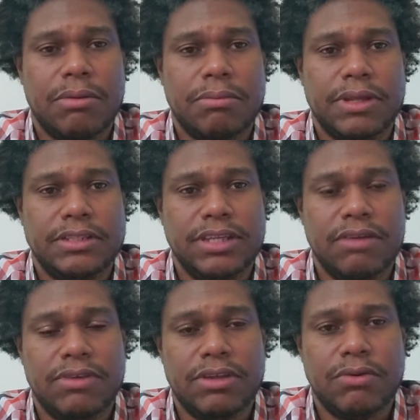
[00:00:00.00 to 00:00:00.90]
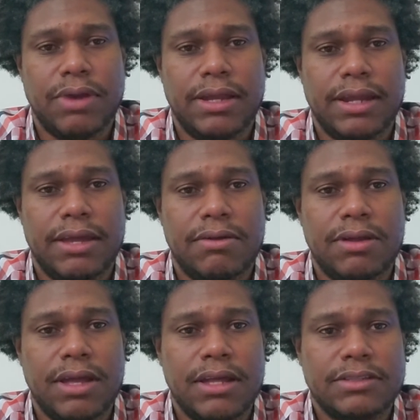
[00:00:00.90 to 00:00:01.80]
he's giving you right now
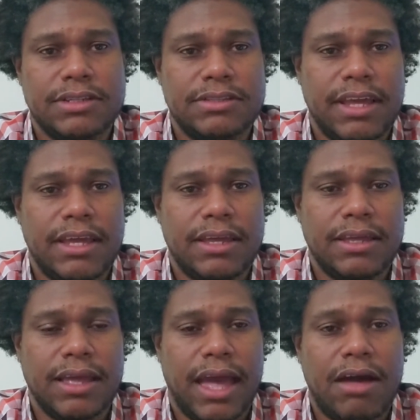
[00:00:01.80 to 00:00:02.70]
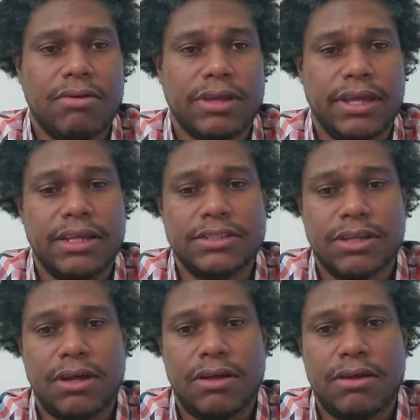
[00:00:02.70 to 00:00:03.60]
to take out King
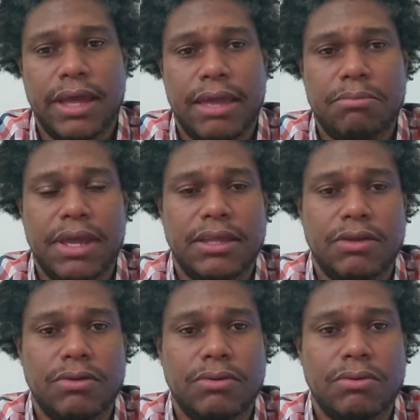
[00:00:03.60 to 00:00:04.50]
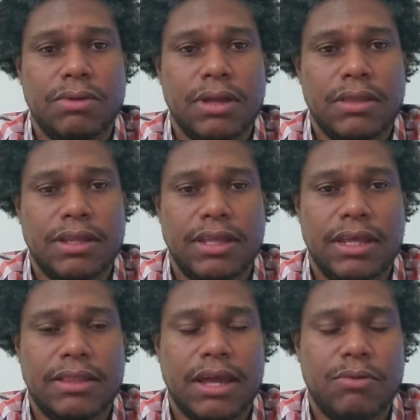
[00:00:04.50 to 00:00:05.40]
Saul and make you the
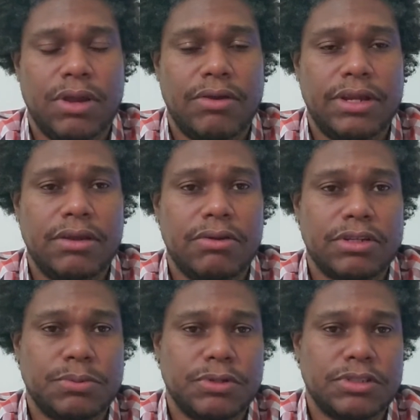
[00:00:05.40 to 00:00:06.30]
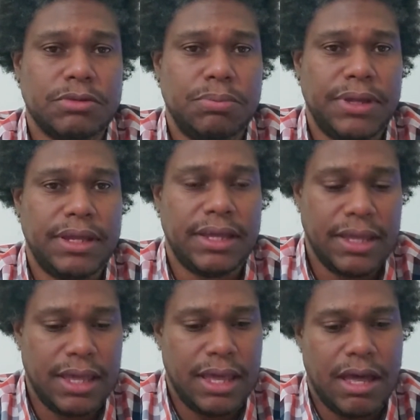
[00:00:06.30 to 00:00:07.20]
king that we already know you're supposed to be."
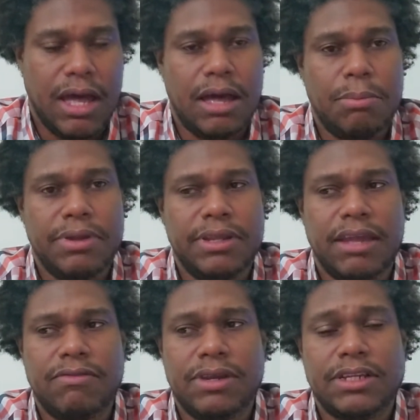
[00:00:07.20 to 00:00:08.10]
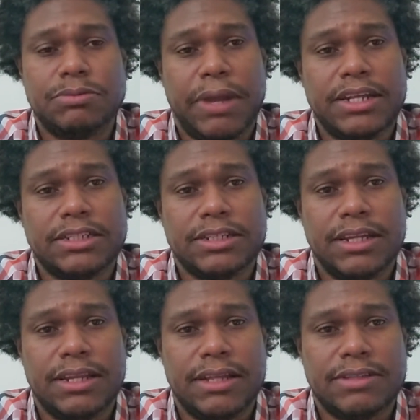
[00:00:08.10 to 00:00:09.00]
But David is patient
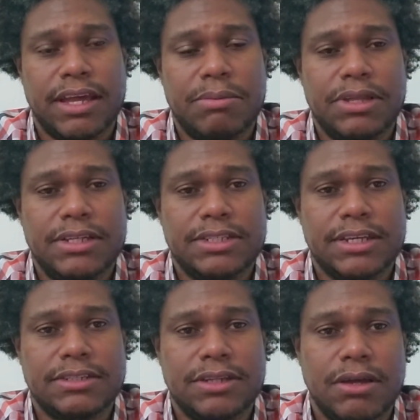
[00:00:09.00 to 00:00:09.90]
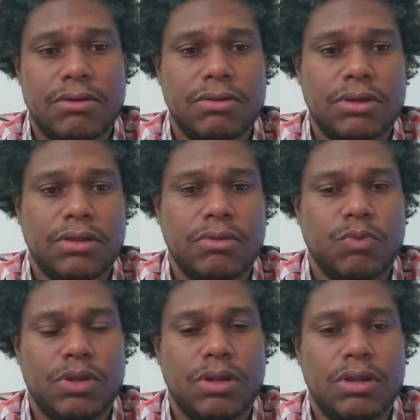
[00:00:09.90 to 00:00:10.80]
in that time. He says, "No,
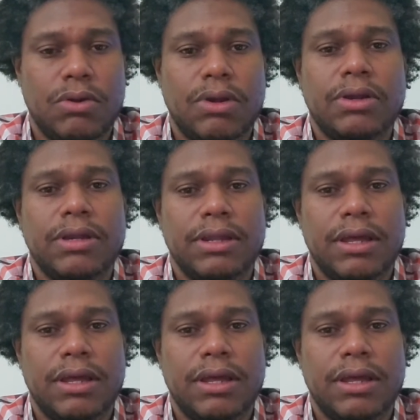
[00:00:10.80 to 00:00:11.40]
when the Lord